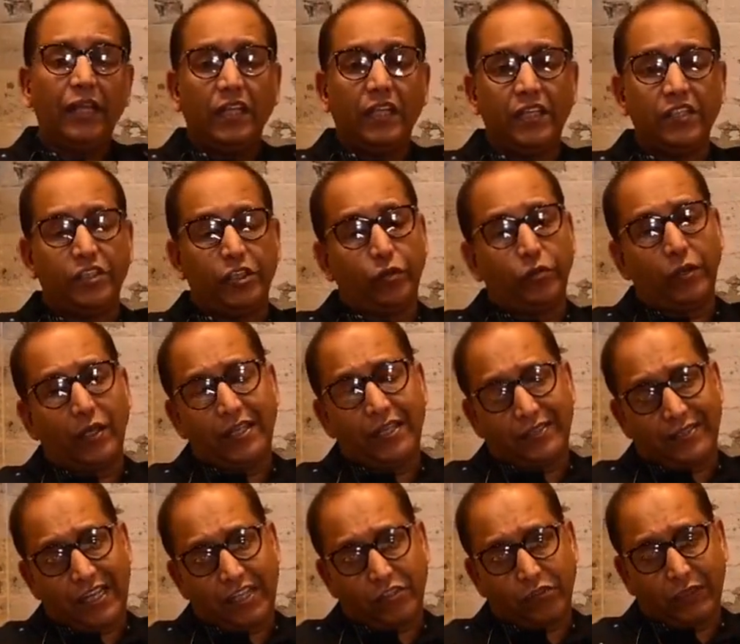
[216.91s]
is usually
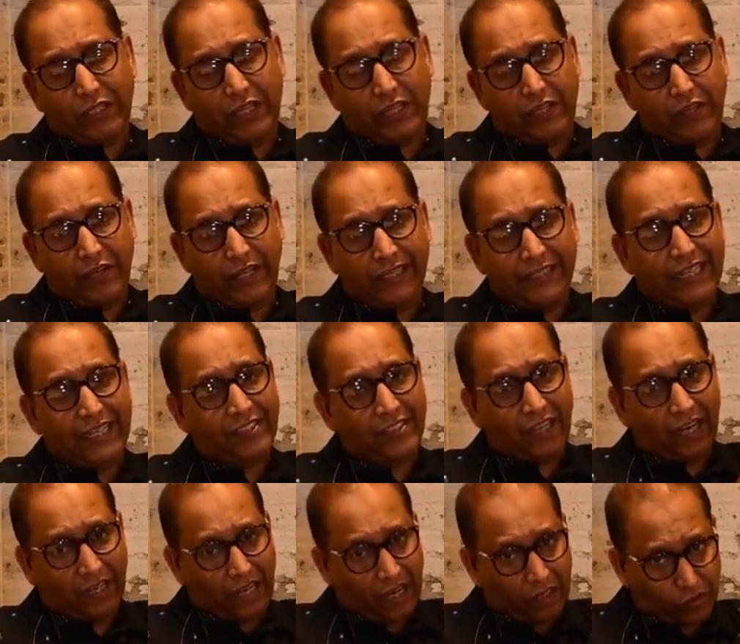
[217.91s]
assessed with a hearing test
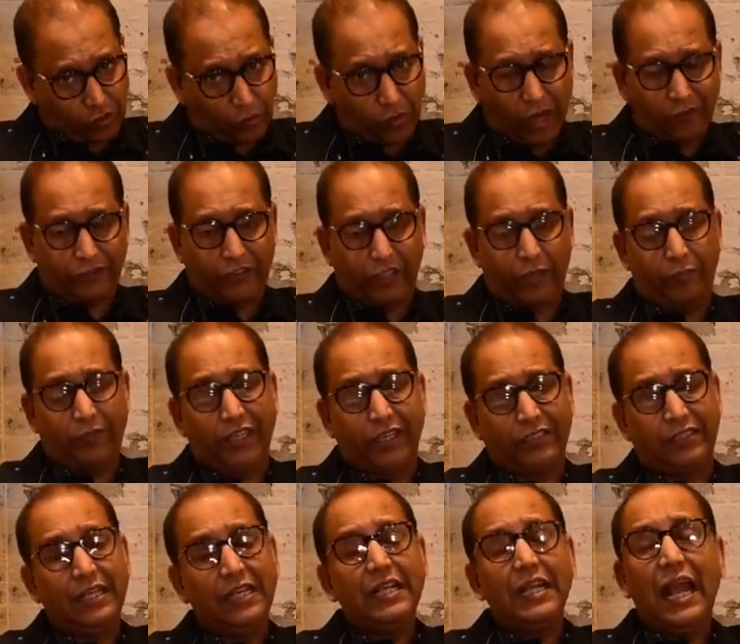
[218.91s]
done soon after birth,